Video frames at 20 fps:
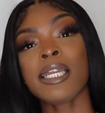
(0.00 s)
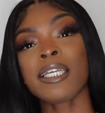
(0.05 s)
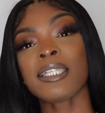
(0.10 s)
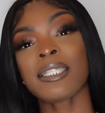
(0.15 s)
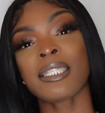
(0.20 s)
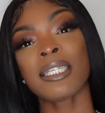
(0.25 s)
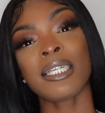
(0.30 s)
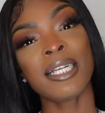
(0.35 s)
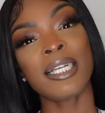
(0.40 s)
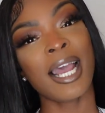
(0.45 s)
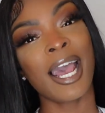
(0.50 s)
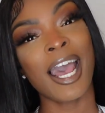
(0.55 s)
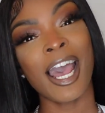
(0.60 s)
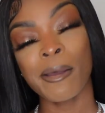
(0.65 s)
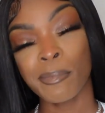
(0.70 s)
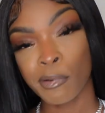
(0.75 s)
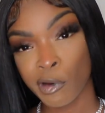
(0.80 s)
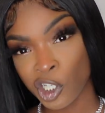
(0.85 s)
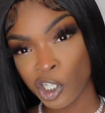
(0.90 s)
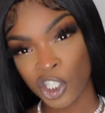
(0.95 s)
now see, I
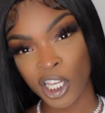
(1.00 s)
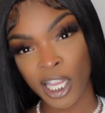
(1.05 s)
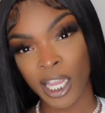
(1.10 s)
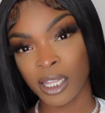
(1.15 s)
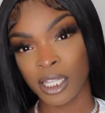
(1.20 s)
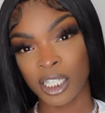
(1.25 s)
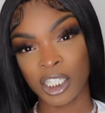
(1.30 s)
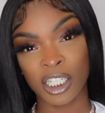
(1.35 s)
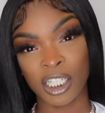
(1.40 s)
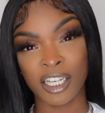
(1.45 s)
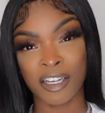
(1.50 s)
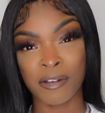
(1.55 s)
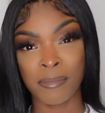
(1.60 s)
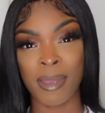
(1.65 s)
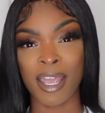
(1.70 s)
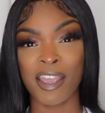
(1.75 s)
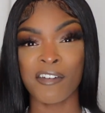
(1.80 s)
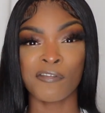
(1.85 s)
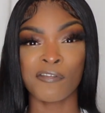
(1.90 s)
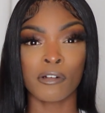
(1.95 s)
appreciate this young
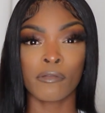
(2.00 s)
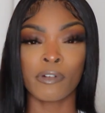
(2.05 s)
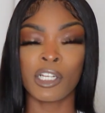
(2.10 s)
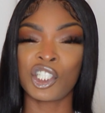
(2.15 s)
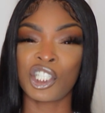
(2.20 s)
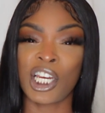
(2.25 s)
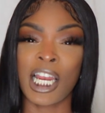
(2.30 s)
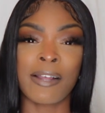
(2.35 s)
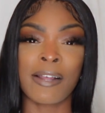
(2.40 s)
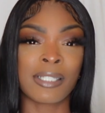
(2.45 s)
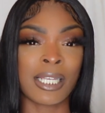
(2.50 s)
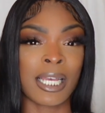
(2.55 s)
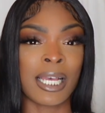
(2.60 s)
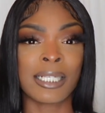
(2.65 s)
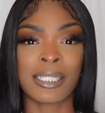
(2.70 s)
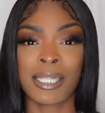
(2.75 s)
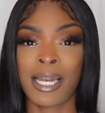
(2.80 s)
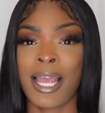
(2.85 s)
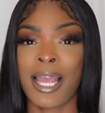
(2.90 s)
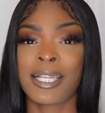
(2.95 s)
man for reaching out to
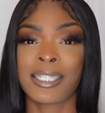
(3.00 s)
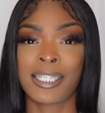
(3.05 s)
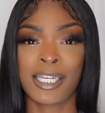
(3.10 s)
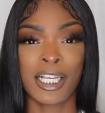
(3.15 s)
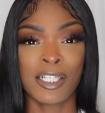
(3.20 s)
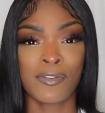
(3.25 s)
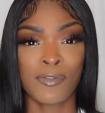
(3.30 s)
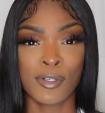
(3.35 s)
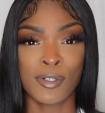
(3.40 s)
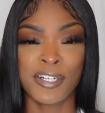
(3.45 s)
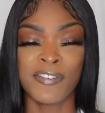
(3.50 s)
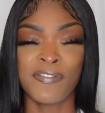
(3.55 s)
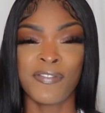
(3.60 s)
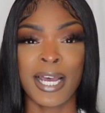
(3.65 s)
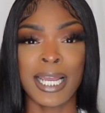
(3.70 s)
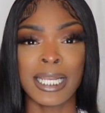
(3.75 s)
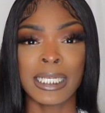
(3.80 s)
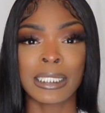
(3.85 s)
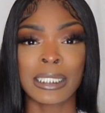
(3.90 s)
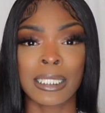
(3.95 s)
us and asking us for
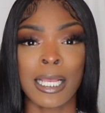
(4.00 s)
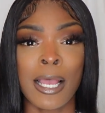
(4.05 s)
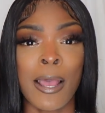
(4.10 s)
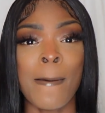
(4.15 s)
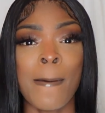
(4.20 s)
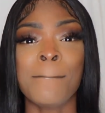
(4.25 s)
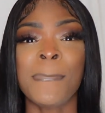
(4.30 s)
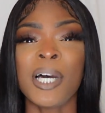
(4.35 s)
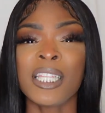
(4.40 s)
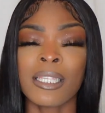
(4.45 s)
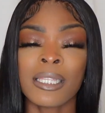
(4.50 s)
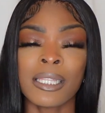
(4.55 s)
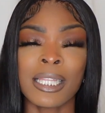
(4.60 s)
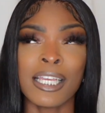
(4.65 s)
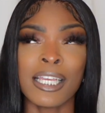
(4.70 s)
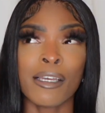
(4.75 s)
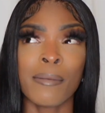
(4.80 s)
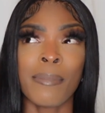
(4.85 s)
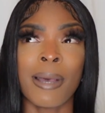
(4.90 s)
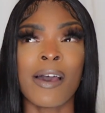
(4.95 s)
advice. But the
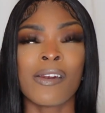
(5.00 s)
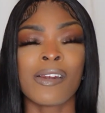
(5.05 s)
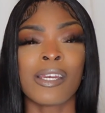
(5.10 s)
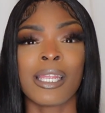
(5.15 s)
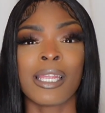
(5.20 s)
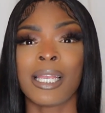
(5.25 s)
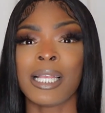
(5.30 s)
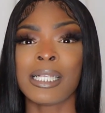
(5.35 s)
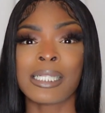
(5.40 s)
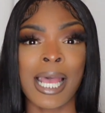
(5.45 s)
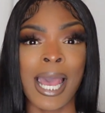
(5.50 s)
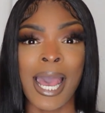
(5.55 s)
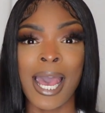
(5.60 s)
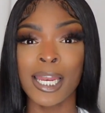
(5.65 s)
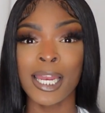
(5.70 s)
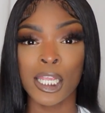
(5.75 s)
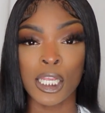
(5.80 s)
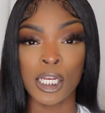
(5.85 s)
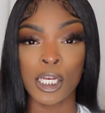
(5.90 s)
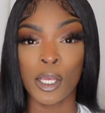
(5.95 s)
thing about it is, I
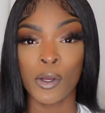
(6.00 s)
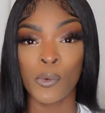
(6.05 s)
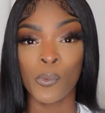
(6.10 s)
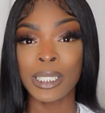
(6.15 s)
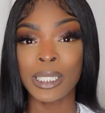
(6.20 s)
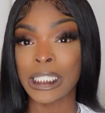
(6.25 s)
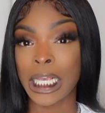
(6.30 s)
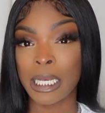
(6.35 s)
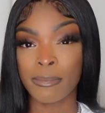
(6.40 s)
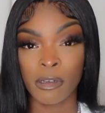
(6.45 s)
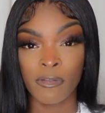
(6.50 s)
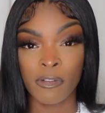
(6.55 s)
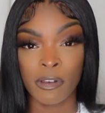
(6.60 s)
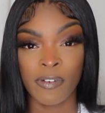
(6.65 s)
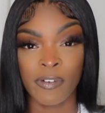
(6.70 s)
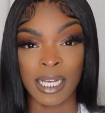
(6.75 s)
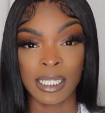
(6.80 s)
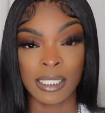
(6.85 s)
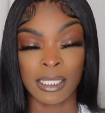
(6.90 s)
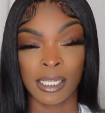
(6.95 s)
didn't know what type of
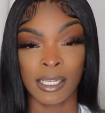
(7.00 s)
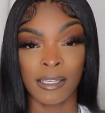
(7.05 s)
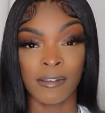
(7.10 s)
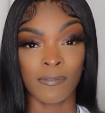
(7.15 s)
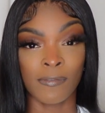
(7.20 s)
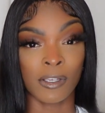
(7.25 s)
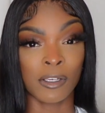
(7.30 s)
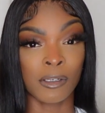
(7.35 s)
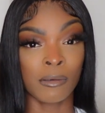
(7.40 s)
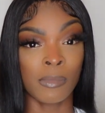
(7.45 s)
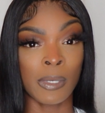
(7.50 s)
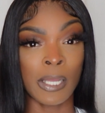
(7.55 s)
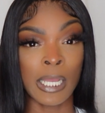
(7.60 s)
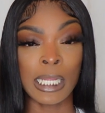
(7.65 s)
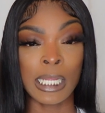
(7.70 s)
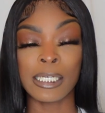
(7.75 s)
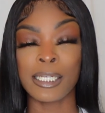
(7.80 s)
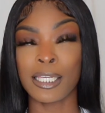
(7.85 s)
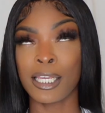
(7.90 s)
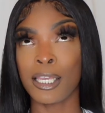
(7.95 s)
advice to give him.
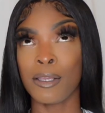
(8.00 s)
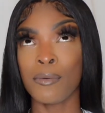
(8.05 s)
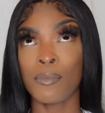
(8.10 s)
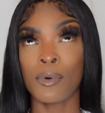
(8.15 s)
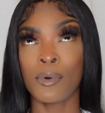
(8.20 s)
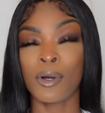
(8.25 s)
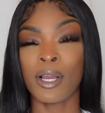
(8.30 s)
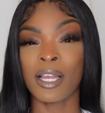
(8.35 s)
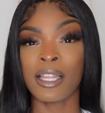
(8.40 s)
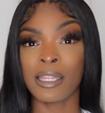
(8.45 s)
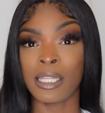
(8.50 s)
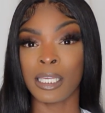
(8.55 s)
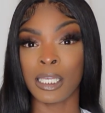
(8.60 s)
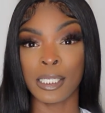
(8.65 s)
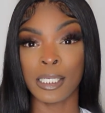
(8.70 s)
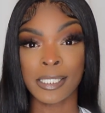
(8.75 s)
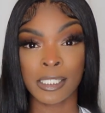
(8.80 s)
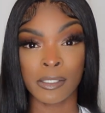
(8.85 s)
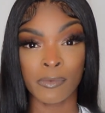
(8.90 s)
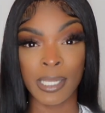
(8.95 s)
Did he want
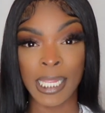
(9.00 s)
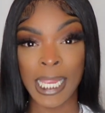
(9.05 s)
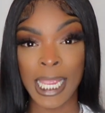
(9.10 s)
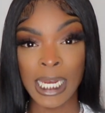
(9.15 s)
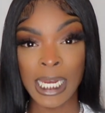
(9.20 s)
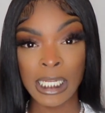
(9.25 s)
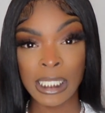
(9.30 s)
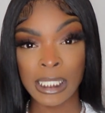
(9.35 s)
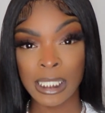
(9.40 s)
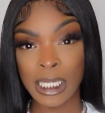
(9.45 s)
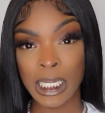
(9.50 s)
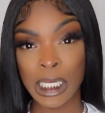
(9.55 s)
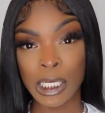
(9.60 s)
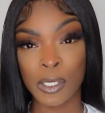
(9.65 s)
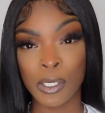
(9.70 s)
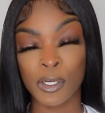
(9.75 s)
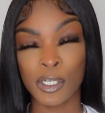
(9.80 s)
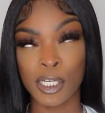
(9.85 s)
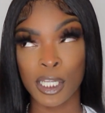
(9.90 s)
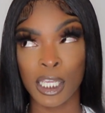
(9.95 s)
the sweet innocent
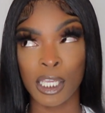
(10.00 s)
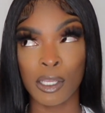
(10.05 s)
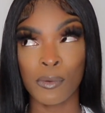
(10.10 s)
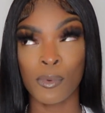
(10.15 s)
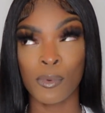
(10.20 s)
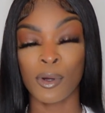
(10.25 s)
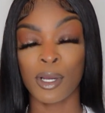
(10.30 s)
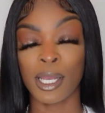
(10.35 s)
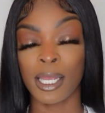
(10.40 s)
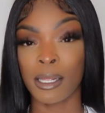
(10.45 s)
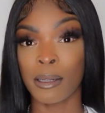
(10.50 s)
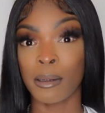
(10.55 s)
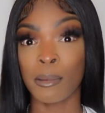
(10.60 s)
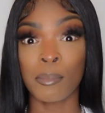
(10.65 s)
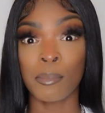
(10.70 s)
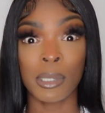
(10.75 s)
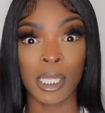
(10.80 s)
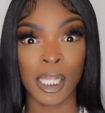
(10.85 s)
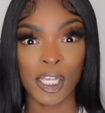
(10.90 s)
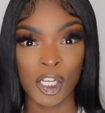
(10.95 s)
or did he want
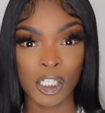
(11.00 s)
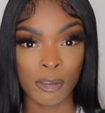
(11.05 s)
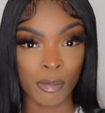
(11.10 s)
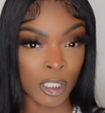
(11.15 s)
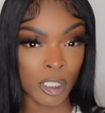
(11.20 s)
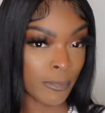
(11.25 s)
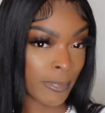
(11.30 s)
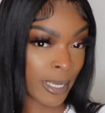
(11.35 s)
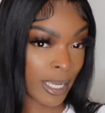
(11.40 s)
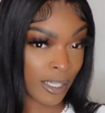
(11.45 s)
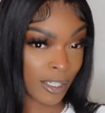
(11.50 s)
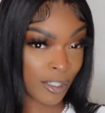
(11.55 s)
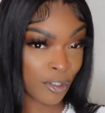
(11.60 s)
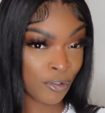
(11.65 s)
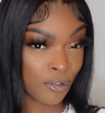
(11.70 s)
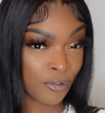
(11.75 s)
player's perspective?